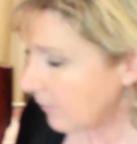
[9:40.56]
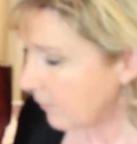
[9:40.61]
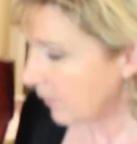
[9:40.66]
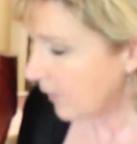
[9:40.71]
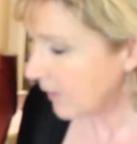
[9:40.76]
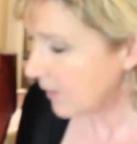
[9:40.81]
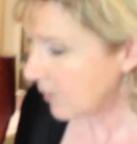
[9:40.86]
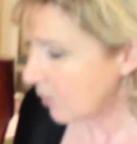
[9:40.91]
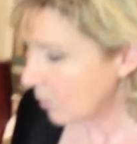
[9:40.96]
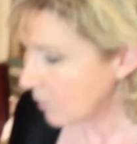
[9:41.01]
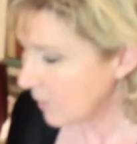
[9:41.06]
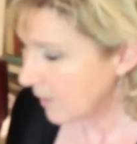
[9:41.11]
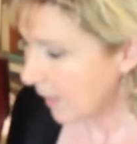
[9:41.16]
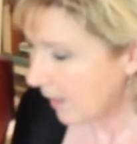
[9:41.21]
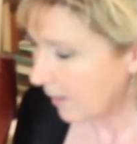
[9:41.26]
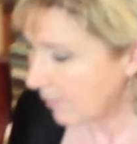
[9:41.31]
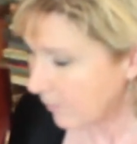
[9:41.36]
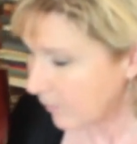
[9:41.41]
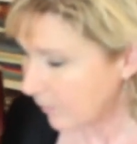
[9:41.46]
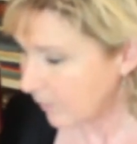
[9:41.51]
if I don't
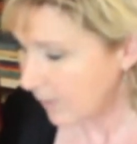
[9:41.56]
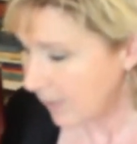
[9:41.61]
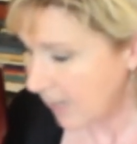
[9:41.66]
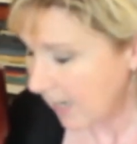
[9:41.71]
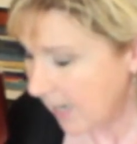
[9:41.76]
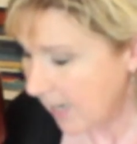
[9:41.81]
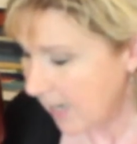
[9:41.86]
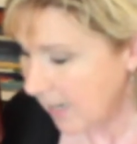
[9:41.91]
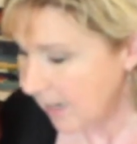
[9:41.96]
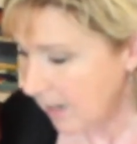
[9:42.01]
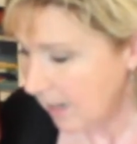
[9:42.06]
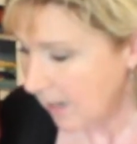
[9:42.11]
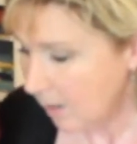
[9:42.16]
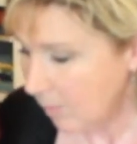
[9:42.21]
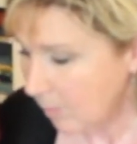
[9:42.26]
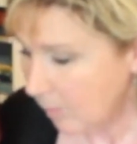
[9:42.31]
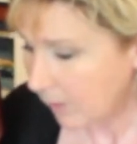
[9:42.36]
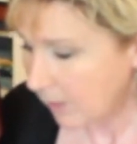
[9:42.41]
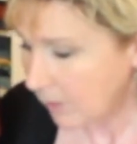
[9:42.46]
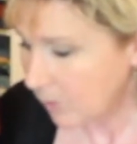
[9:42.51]
have the A,
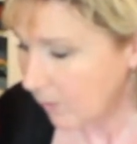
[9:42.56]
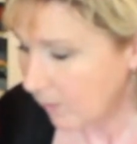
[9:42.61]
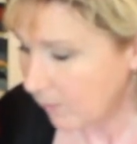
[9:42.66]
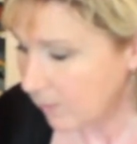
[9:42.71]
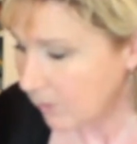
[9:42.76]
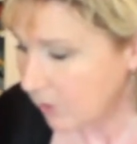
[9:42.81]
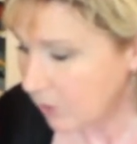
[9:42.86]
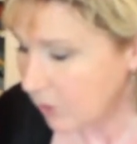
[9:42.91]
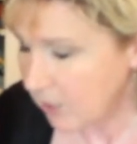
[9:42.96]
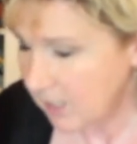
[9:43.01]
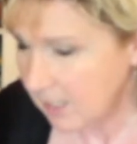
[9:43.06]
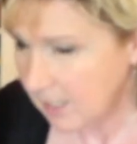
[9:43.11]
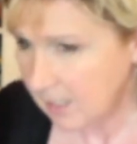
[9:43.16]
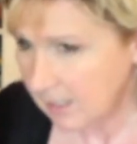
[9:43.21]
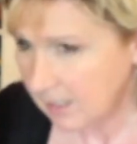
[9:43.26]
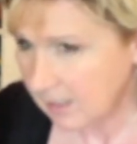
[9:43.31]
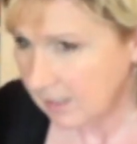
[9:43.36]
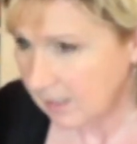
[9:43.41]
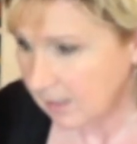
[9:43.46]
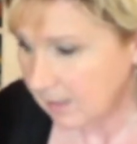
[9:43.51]
but I do have the G,
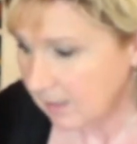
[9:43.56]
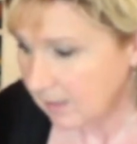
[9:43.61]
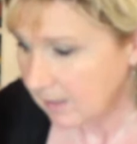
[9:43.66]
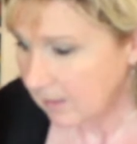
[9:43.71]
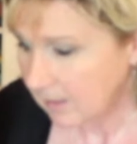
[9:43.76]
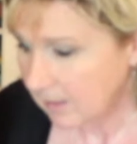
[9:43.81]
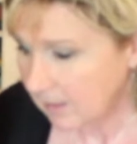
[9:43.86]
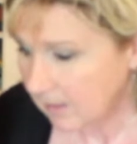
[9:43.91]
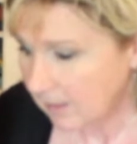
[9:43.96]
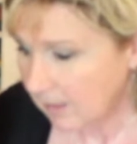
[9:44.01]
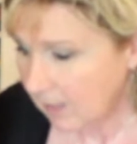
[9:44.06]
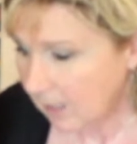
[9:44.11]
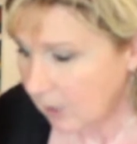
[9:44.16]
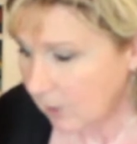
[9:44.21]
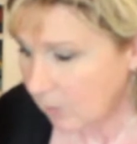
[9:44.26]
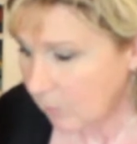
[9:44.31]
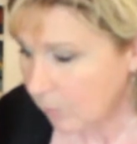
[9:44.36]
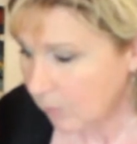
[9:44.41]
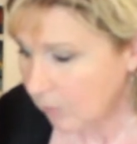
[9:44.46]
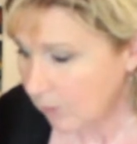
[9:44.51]
I
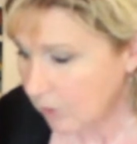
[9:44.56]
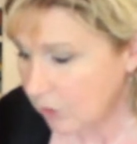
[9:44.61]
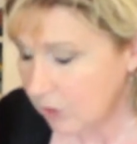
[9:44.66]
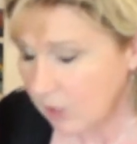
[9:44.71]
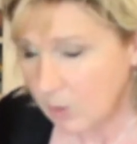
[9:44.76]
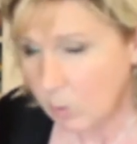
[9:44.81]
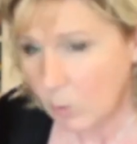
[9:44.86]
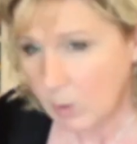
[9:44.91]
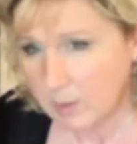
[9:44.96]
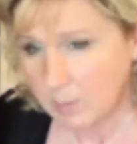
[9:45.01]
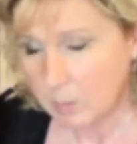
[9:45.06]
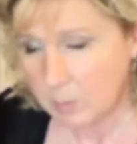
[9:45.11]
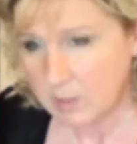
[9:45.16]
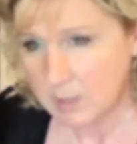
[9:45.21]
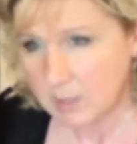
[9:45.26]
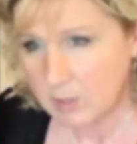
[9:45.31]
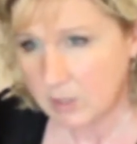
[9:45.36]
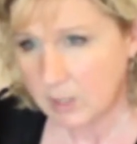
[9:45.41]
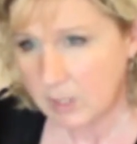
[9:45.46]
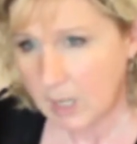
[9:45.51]
could put the G one
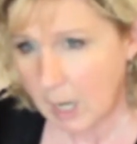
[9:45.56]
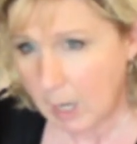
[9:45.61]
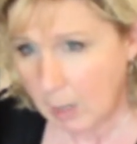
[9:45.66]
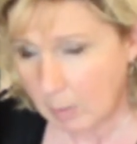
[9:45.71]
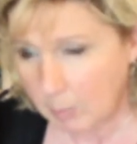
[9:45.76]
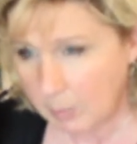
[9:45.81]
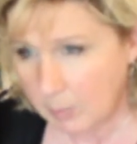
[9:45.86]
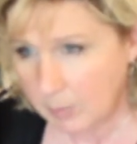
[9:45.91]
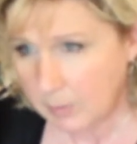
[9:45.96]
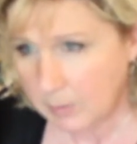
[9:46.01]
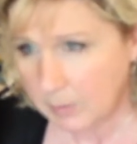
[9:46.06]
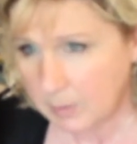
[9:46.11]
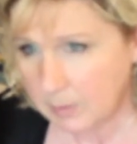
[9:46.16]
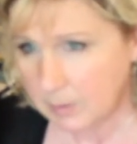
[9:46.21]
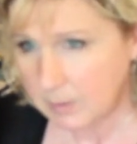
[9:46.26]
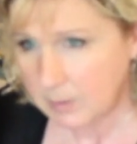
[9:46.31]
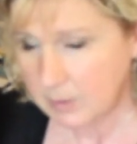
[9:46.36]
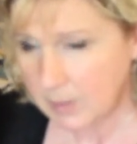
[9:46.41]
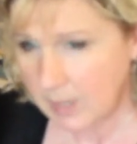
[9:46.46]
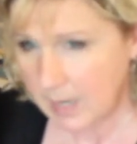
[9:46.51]
position up
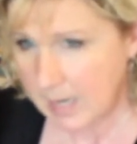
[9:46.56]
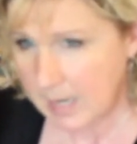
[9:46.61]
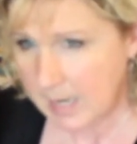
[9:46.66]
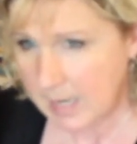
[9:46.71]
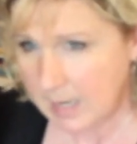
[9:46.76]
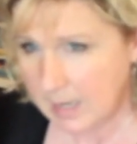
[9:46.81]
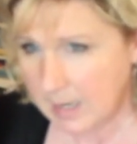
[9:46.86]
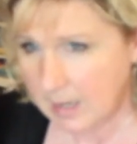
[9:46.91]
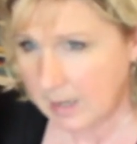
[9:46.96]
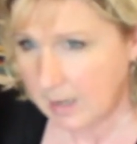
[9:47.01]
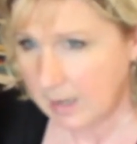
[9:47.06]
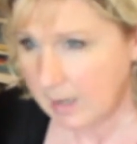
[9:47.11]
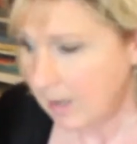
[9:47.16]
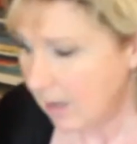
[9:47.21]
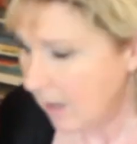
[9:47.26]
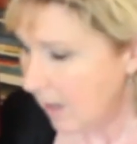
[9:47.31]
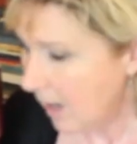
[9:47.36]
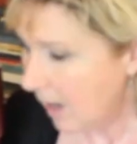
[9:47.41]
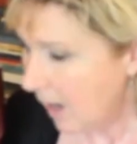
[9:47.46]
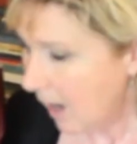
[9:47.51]
to A.
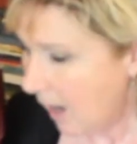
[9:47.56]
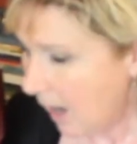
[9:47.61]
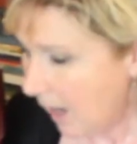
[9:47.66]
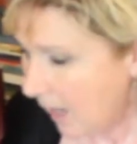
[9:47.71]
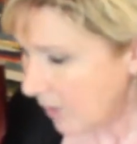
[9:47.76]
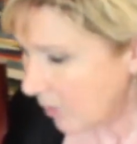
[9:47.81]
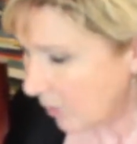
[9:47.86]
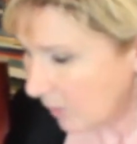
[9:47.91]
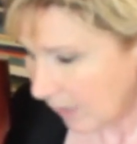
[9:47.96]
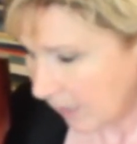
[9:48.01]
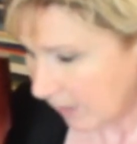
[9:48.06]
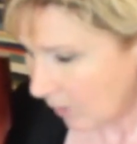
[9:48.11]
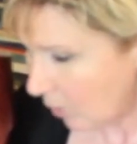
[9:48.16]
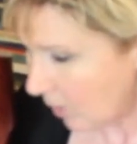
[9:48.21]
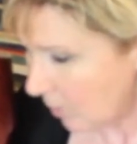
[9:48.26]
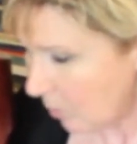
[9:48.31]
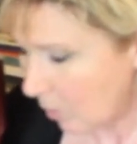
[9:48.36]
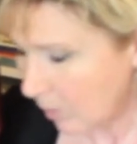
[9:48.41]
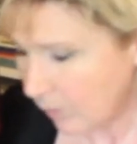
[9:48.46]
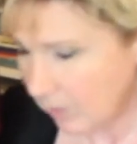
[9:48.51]
I don't like
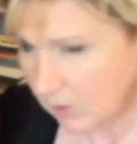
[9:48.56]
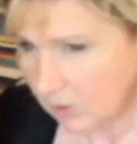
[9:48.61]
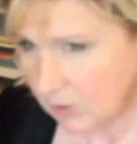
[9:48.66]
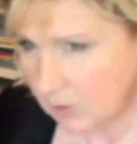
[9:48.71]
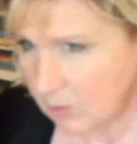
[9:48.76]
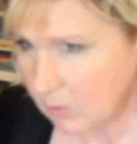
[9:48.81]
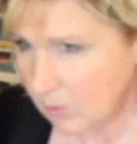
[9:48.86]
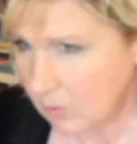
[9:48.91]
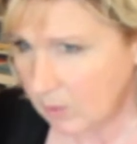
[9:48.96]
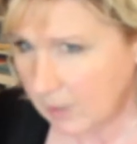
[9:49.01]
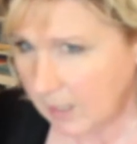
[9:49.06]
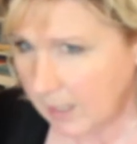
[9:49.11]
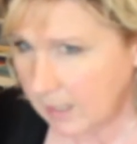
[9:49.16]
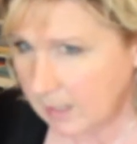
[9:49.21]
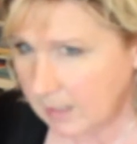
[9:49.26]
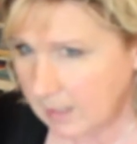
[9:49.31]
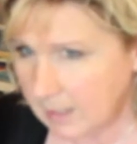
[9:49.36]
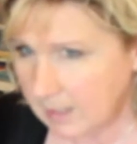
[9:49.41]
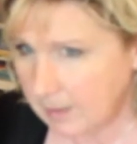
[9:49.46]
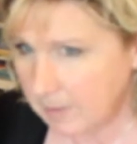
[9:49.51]
going more than 2,
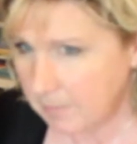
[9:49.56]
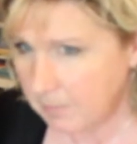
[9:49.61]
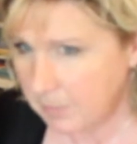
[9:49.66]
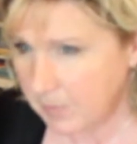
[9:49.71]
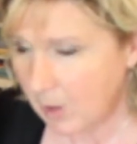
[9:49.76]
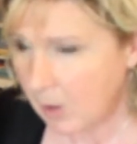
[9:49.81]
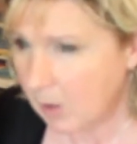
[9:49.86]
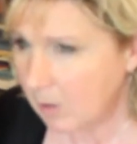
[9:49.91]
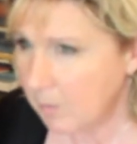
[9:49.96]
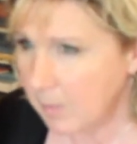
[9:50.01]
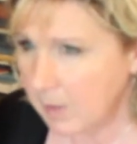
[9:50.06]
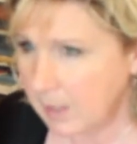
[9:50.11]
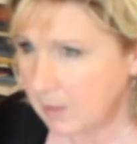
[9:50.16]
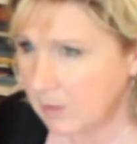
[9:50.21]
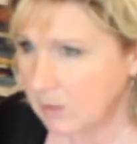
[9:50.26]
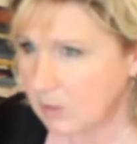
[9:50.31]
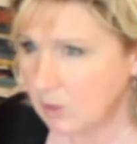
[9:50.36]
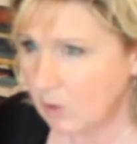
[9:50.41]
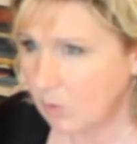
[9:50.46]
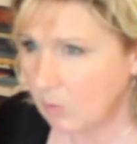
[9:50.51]
and the harp
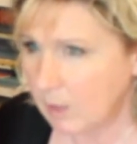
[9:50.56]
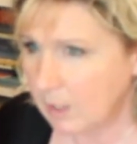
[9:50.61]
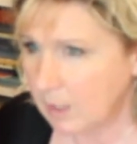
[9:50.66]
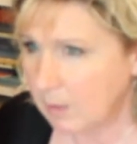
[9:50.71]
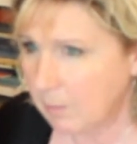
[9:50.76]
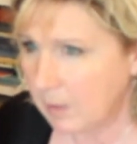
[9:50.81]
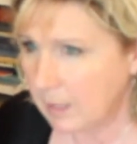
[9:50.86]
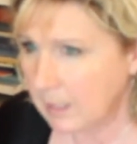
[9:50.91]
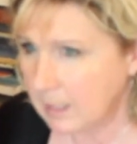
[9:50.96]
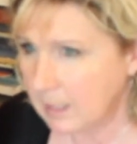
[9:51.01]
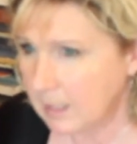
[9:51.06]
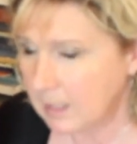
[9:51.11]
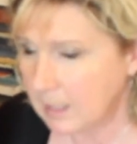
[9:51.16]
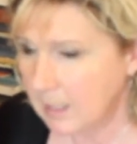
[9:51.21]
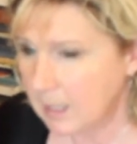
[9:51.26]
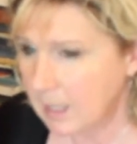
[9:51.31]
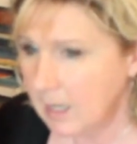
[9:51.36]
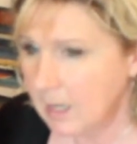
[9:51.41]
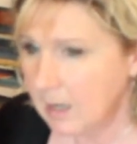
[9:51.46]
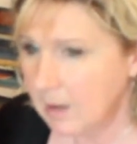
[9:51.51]
makers don't recommend it,
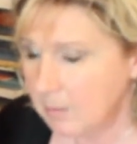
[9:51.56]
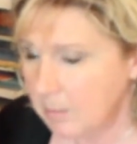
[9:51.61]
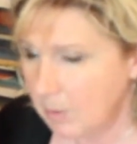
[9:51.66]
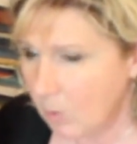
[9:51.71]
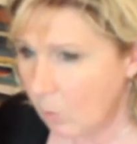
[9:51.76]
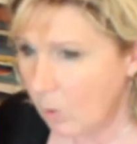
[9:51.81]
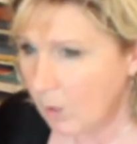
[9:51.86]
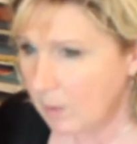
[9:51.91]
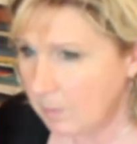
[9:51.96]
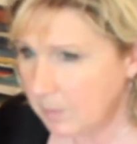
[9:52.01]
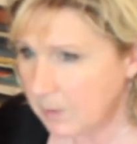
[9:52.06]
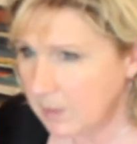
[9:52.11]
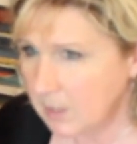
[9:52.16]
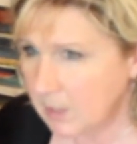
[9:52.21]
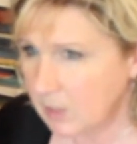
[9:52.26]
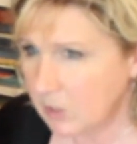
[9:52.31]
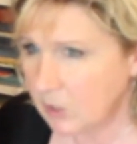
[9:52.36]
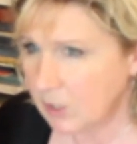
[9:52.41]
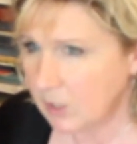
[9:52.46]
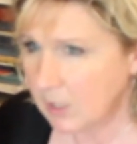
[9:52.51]
but one
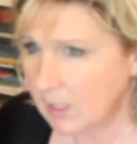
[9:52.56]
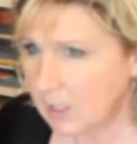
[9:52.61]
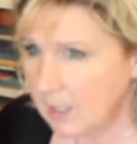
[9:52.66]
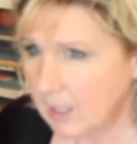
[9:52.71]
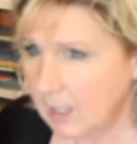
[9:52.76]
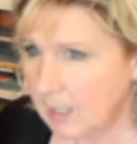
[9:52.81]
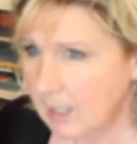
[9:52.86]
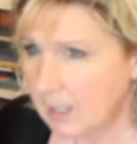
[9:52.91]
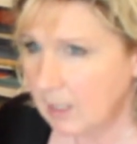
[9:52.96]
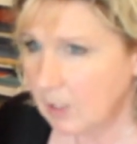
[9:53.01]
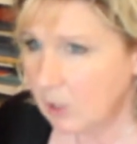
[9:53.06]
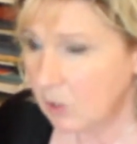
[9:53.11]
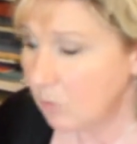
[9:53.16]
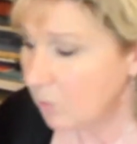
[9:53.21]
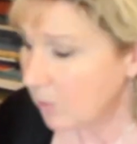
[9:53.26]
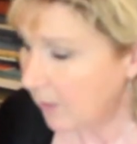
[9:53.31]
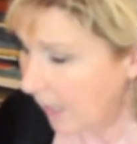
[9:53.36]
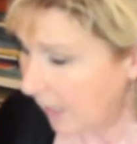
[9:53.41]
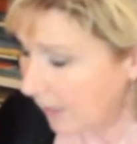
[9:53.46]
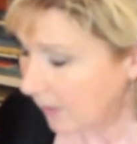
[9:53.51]
position
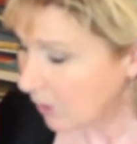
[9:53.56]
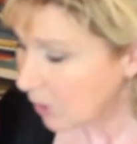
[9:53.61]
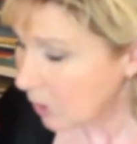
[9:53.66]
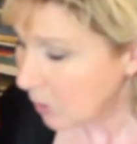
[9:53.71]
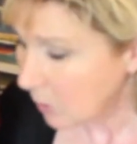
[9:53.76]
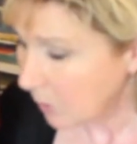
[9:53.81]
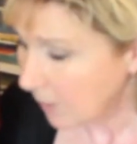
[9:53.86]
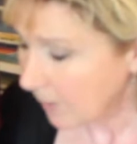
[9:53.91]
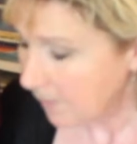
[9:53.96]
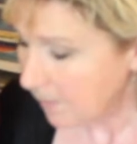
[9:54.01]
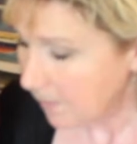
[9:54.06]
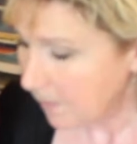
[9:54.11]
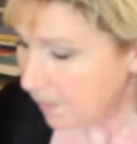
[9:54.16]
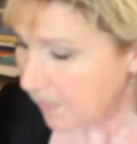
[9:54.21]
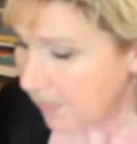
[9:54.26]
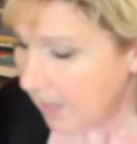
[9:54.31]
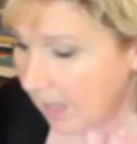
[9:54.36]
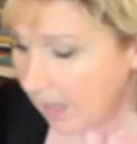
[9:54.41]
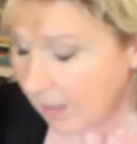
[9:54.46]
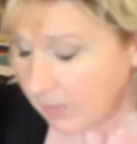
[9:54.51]
you can do.
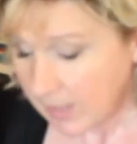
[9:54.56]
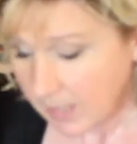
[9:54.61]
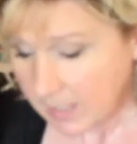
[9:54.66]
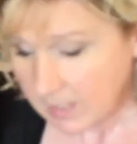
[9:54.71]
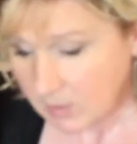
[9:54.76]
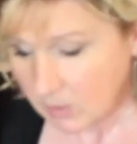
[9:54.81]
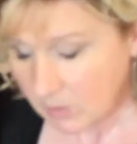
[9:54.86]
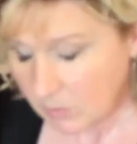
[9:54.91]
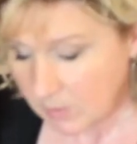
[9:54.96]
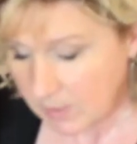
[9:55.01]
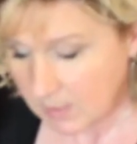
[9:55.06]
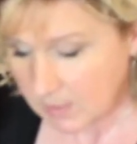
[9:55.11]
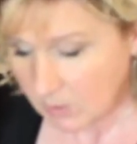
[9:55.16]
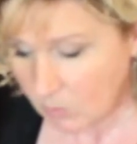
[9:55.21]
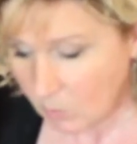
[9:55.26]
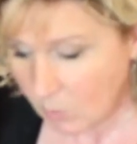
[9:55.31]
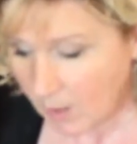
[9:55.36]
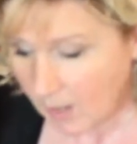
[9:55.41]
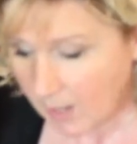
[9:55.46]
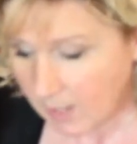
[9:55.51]
And that's the
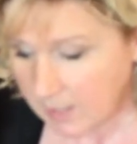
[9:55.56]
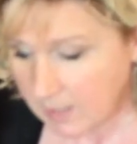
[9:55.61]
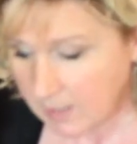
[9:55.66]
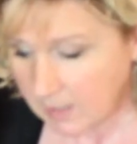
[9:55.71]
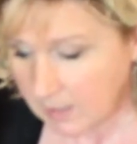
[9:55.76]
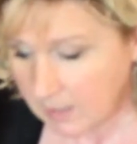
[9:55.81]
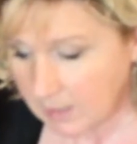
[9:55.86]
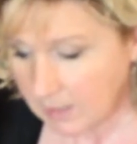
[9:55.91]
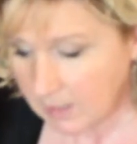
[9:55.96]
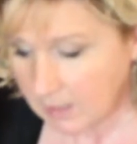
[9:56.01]
reason why